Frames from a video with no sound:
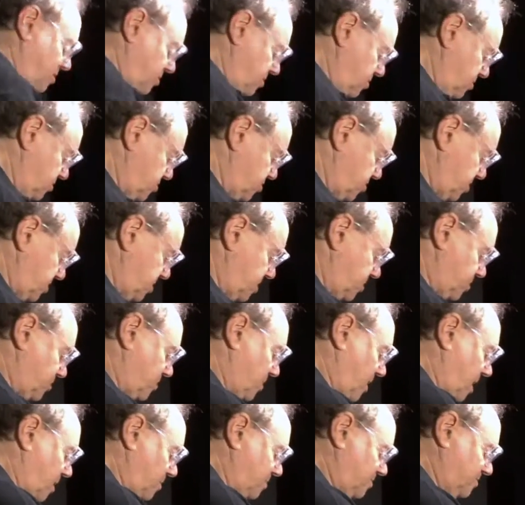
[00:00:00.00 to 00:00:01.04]
Usually the
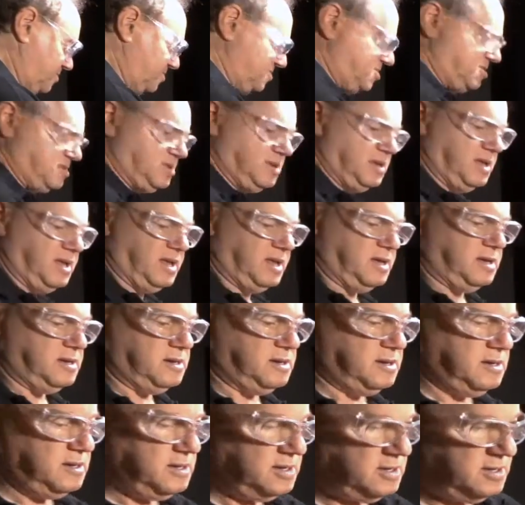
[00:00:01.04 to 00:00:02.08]
problems
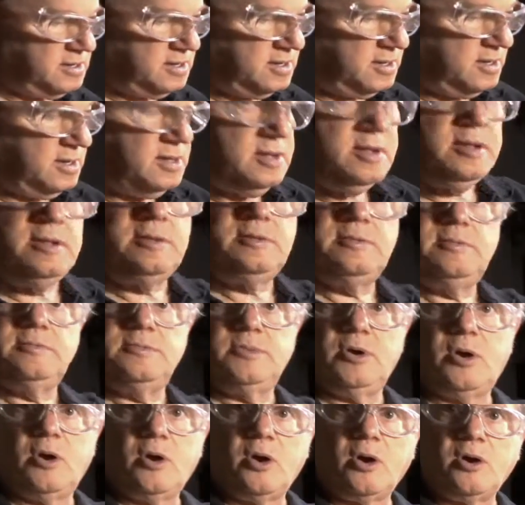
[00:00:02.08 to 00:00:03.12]
in
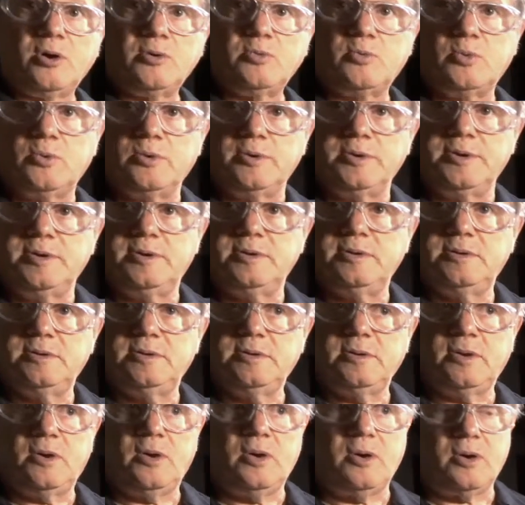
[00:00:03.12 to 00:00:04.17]
the hardwood
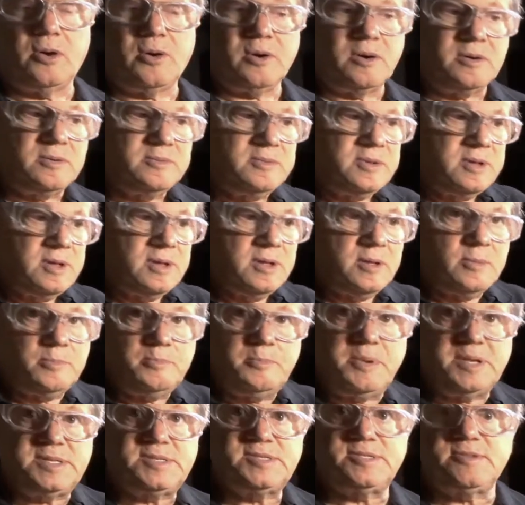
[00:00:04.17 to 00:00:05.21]
are
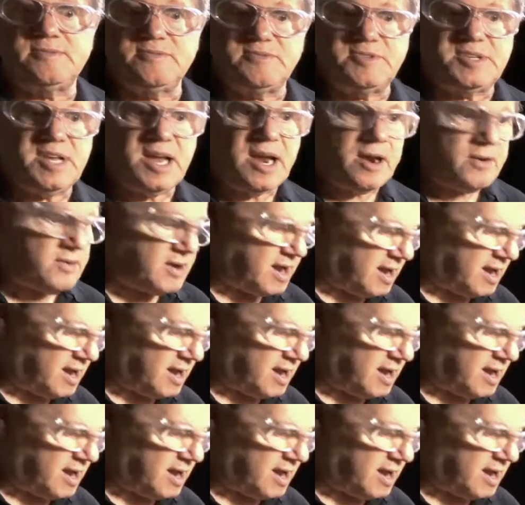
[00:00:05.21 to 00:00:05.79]
bits of tear